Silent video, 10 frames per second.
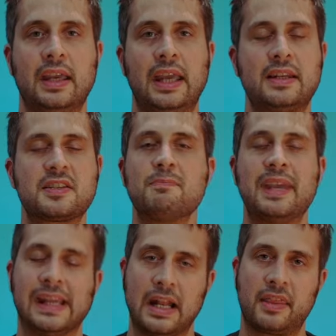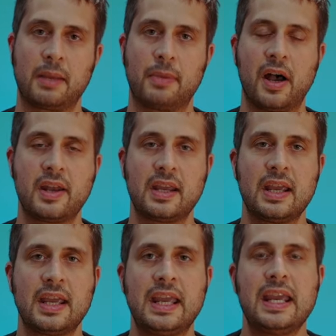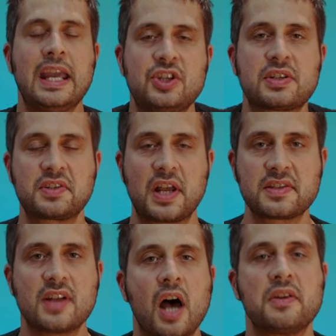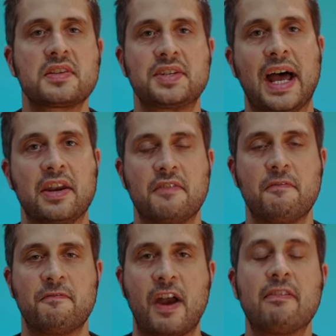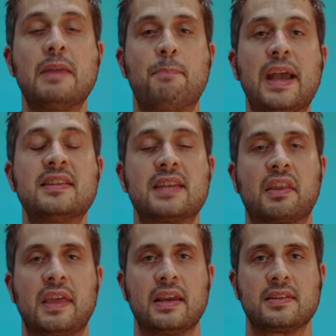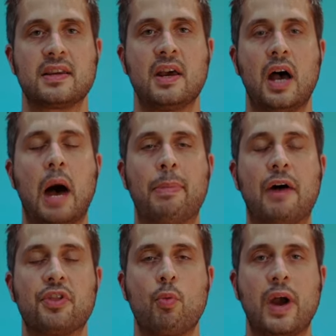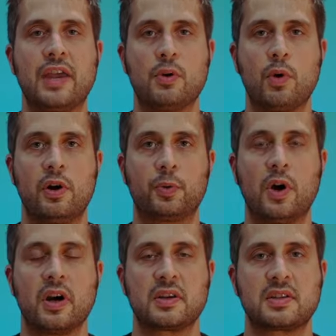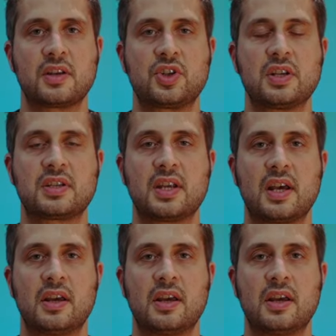He doesn't mean anything by it. He just doesn't understand very basic things about the way the world works, such as,